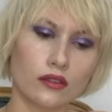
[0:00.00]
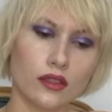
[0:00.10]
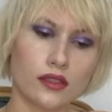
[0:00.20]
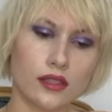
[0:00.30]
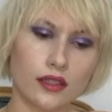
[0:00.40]

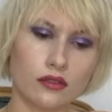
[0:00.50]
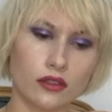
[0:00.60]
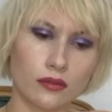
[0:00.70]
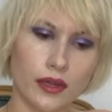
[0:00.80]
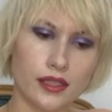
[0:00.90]
stay true
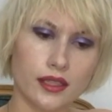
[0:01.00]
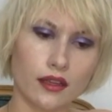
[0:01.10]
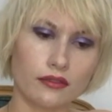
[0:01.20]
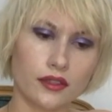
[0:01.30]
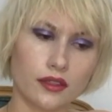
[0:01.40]
to
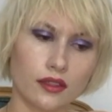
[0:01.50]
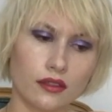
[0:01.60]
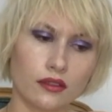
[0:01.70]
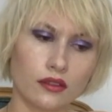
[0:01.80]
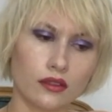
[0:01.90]
myself,
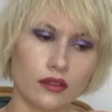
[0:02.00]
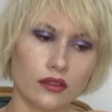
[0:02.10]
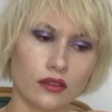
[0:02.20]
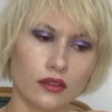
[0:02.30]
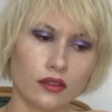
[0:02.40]
to
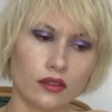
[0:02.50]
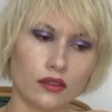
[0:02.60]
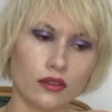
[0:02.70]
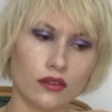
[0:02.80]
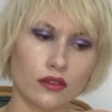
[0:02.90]

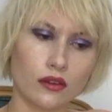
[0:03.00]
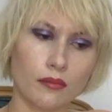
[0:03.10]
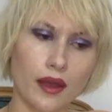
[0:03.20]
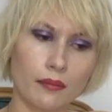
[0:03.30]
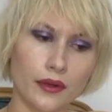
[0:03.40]

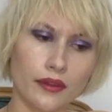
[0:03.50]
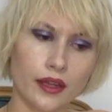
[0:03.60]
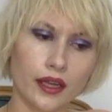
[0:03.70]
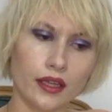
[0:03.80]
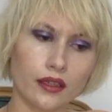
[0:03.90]
remember
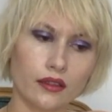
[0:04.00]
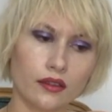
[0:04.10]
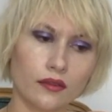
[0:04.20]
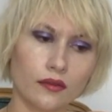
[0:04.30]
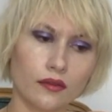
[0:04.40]
that
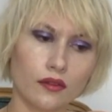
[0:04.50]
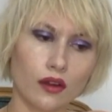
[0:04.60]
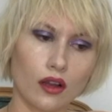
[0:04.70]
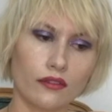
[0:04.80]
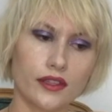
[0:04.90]

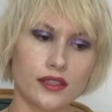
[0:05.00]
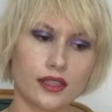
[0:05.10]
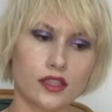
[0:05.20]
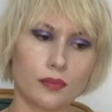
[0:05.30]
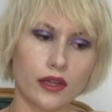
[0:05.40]
all of these
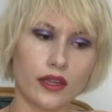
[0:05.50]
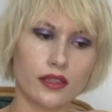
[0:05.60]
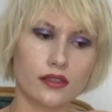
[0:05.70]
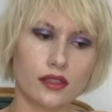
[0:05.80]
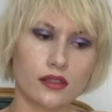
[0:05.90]

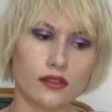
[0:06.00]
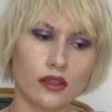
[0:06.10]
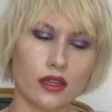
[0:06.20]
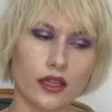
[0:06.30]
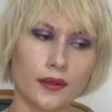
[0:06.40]
experiences
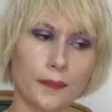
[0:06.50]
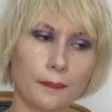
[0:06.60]
are